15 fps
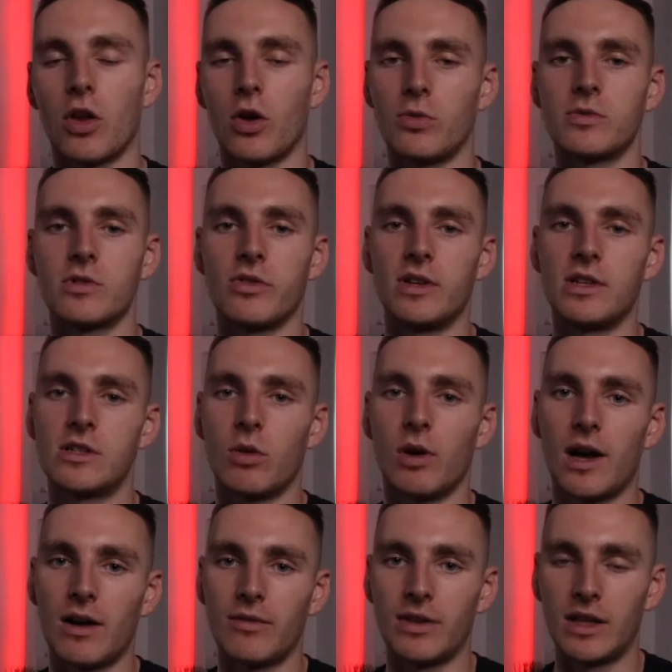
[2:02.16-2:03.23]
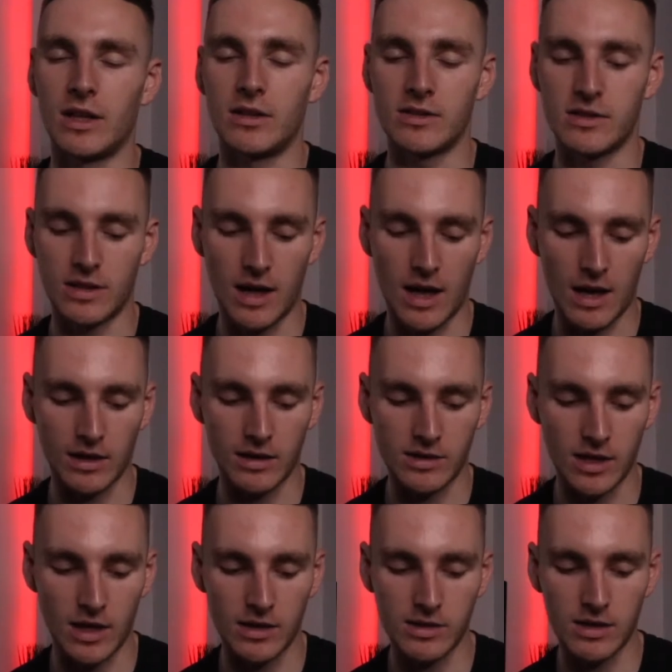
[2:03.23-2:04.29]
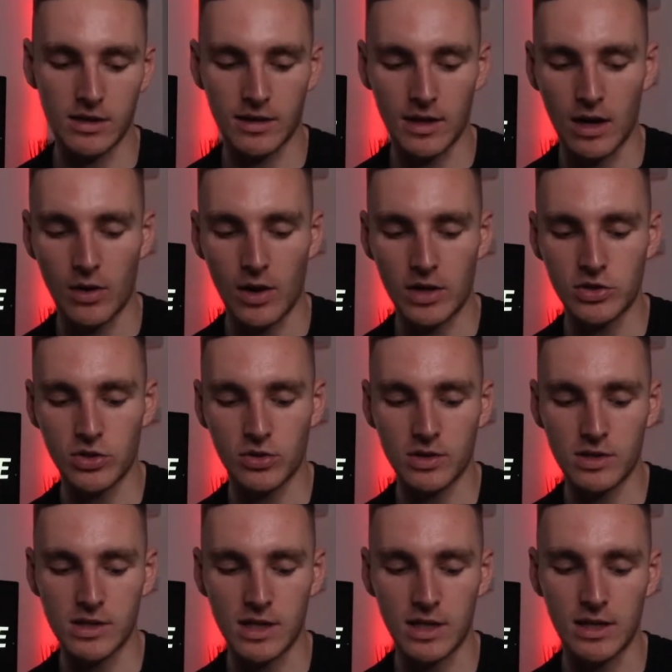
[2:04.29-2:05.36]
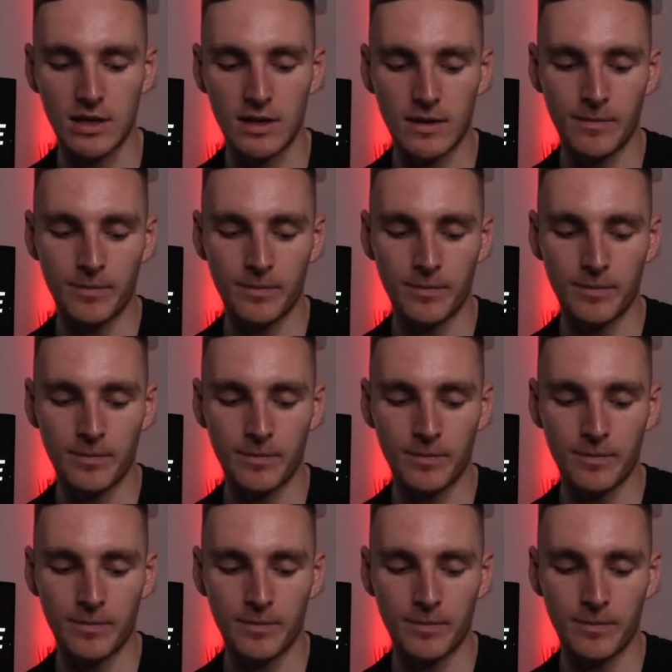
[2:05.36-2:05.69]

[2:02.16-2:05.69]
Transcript: home screen, so I have instant access. Now, as you can see,